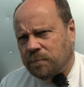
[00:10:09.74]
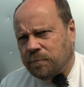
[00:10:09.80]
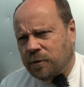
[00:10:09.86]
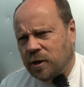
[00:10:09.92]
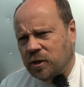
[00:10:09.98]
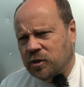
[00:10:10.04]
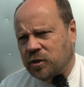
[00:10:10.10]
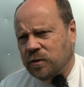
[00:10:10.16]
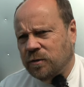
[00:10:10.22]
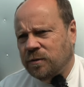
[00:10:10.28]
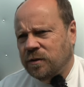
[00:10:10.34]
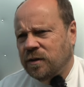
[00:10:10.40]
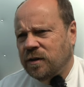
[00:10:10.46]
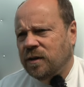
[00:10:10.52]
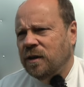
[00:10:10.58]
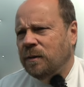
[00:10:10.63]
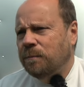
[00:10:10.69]
pressure
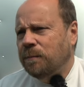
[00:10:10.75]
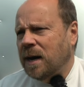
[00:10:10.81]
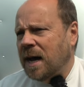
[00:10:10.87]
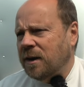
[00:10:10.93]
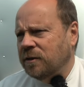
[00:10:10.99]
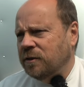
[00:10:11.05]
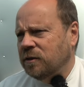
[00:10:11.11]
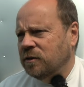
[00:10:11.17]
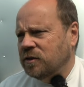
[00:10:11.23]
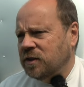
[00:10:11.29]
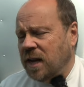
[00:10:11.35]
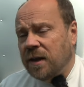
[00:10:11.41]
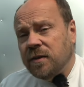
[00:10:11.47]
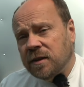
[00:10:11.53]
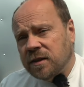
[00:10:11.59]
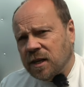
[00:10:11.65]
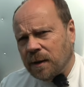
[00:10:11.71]
monitors
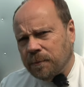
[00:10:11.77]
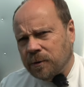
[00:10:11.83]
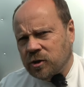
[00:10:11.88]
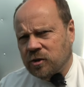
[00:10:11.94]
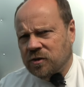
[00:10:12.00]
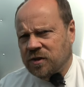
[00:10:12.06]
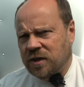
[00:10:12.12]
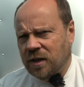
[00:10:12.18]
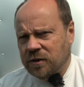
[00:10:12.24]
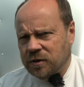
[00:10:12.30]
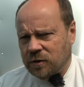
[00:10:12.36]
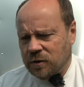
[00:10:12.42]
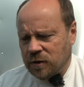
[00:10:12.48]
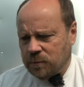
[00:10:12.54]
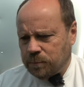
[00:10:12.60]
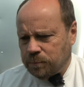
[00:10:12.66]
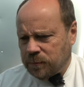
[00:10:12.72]
and the temperature
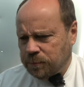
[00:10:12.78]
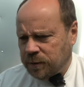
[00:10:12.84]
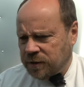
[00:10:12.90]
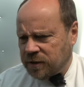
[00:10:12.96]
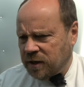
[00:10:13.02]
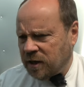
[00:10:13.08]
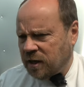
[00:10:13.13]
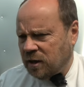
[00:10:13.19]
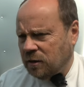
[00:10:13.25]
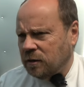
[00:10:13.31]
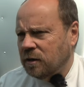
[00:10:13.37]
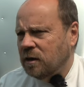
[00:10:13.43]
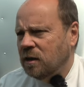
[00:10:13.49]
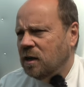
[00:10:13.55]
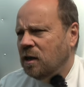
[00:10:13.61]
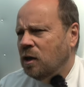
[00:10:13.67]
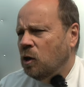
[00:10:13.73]
sensor in particular,
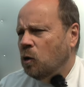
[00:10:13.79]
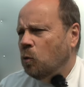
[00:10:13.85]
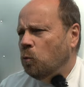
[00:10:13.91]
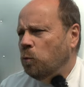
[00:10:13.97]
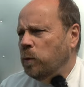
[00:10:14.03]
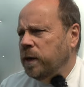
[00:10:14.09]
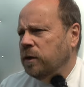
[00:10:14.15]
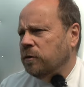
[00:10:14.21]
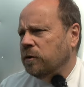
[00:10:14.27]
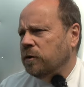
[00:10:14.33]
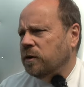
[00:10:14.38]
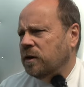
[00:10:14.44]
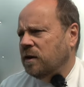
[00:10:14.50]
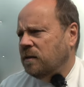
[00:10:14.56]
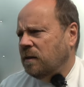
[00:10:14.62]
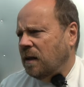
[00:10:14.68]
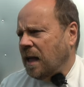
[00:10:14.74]
we were
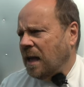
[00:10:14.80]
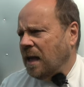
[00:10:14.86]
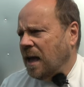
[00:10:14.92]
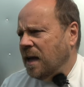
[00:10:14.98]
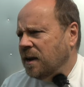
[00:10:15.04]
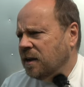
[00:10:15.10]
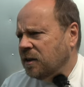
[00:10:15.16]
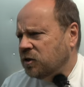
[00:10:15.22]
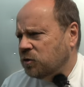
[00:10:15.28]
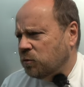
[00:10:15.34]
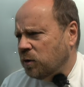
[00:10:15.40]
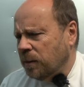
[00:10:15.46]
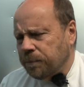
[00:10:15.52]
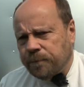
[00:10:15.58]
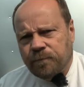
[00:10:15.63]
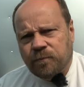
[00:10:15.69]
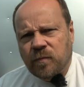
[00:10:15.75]
on a
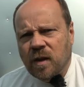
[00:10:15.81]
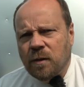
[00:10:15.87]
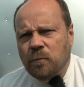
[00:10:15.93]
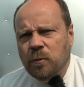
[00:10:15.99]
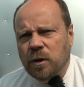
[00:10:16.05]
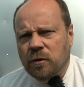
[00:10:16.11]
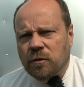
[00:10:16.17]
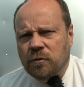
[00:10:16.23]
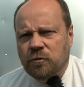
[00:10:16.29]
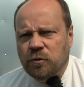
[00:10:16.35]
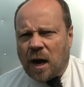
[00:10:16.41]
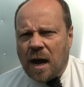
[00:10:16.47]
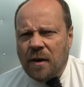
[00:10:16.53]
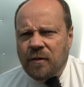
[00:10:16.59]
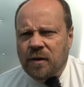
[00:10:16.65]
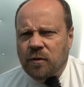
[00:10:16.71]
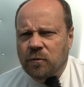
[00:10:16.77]
trip and we were
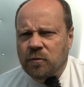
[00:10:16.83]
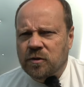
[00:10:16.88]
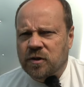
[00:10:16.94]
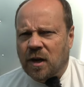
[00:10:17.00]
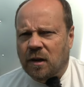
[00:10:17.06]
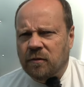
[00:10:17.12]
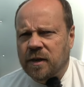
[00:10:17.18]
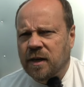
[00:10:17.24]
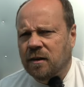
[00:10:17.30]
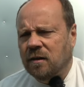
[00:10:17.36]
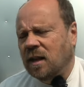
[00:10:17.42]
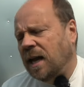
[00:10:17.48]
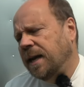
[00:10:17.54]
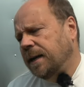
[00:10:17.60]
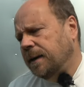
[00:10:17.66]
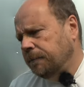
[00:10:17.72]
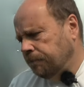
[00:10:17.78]
driving through South
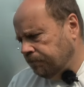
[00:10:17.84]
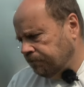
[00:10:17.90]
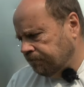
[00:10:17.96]
Carolina,